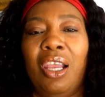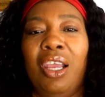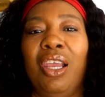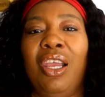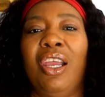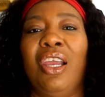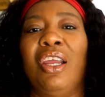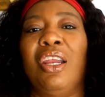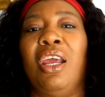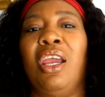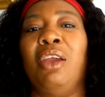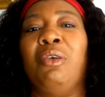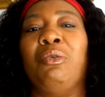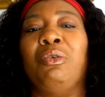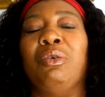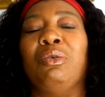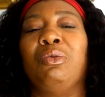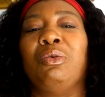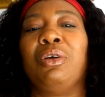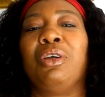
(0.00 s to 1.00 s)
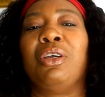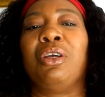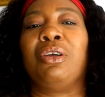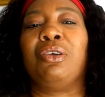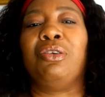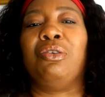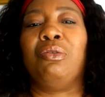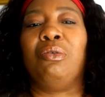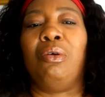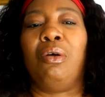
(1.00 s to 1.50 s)
and they will wheel
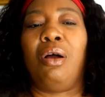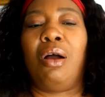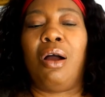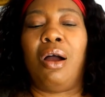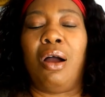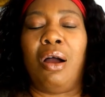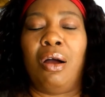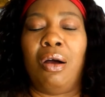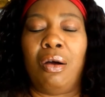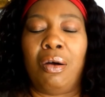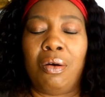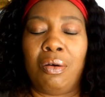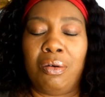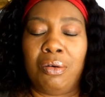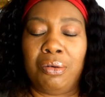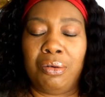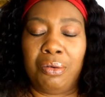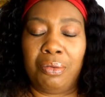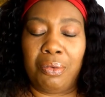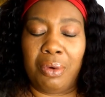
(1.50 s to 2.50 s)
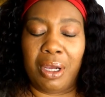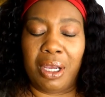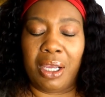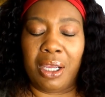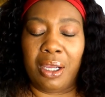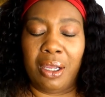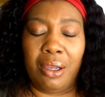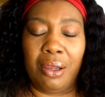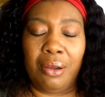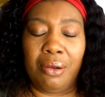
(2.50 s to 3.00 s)
you all the
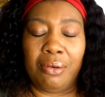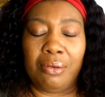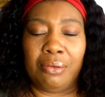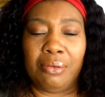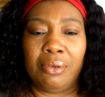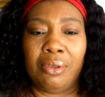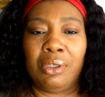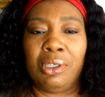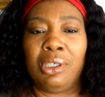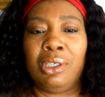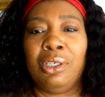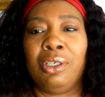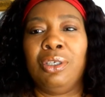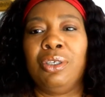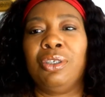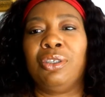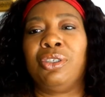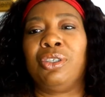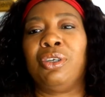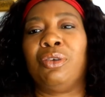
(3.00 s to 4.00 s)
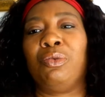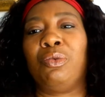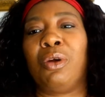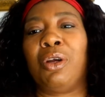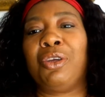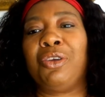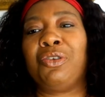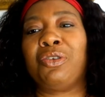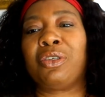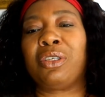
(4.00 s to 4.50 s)
way to where
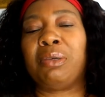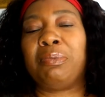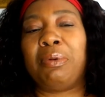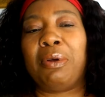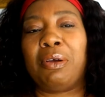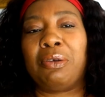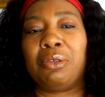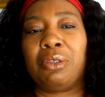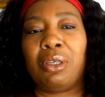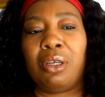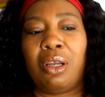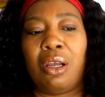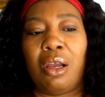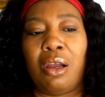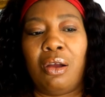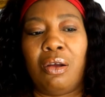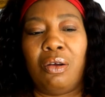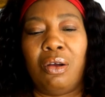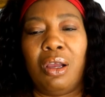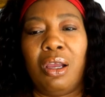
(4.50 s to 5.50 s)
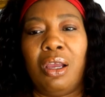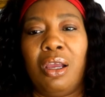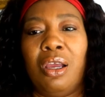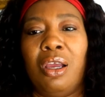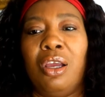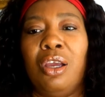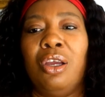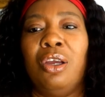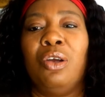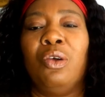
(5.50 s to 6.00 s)
you're supposed to go.
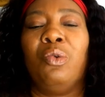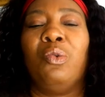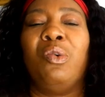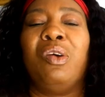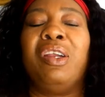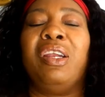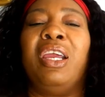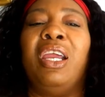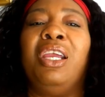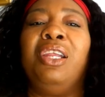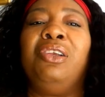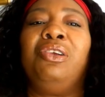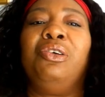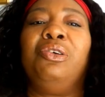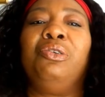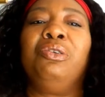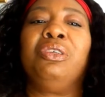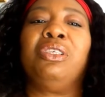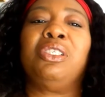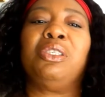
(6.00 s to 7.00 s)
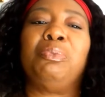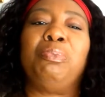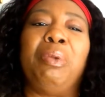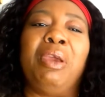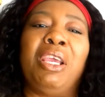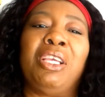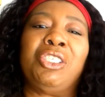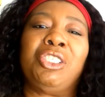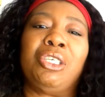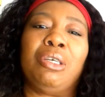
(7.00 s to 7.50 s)
When they do the
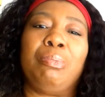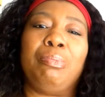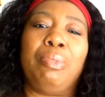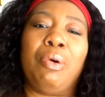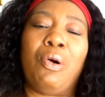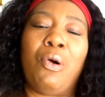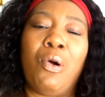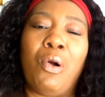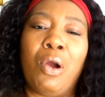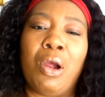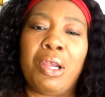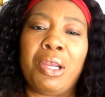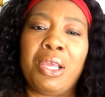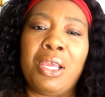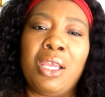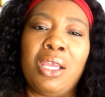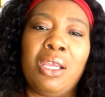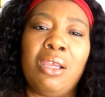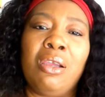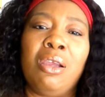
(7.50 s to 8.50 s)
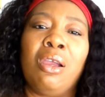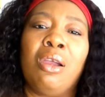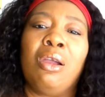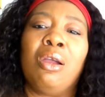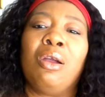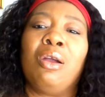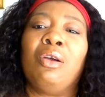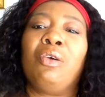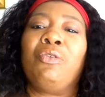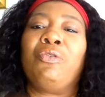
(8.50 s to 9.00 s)
special boarding
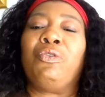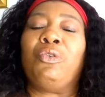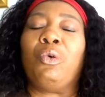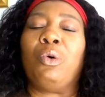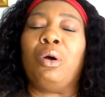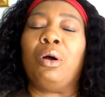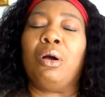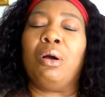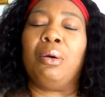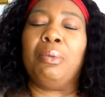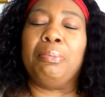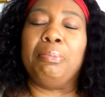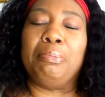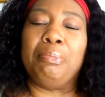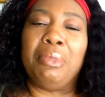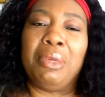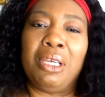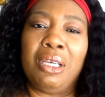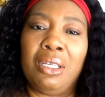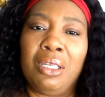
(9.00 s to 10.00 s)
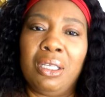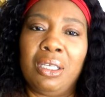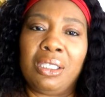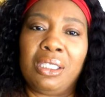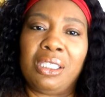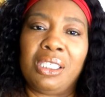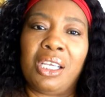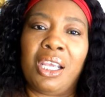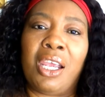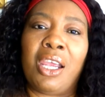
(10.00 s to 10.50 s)
for
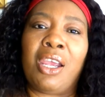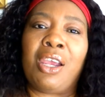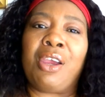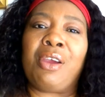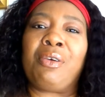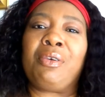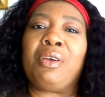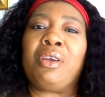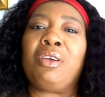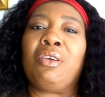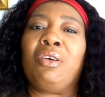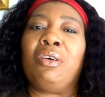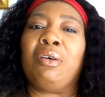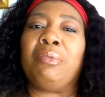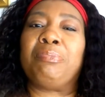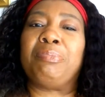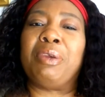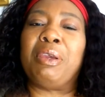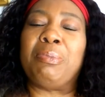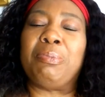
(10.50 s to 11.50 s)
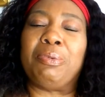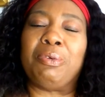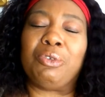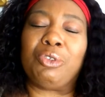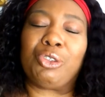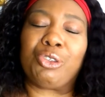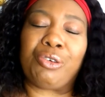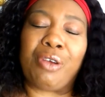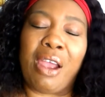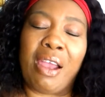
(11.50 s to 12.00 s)
military or people
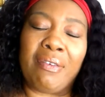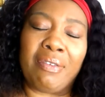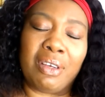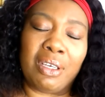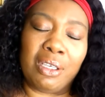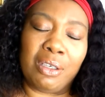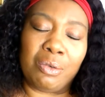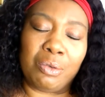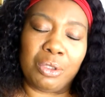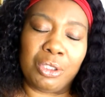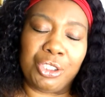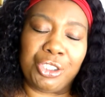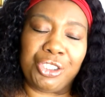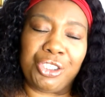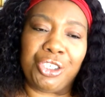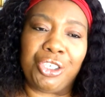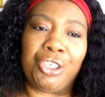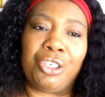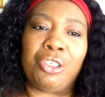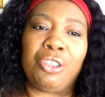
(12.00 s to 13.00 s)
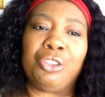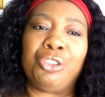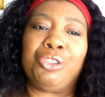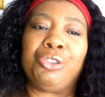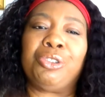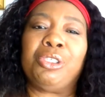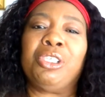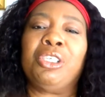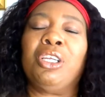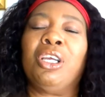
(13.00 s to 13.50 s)
traveling with
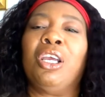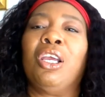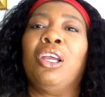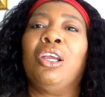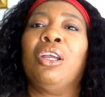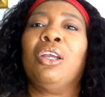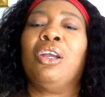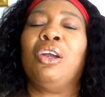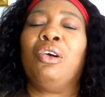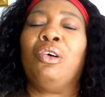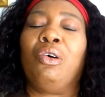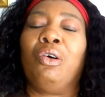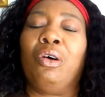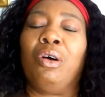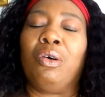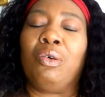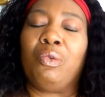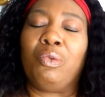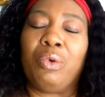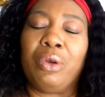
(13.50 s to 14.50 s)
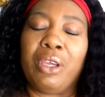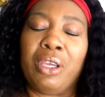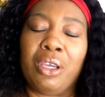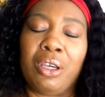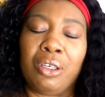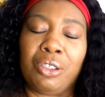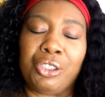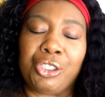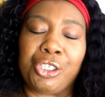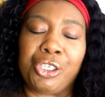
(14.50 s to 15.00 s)
children or
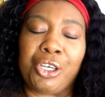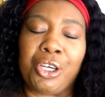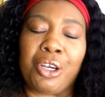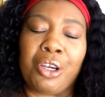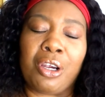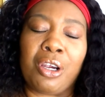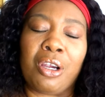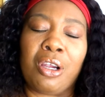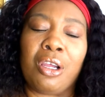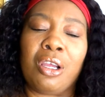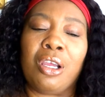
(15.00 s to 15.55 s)
wheelchair,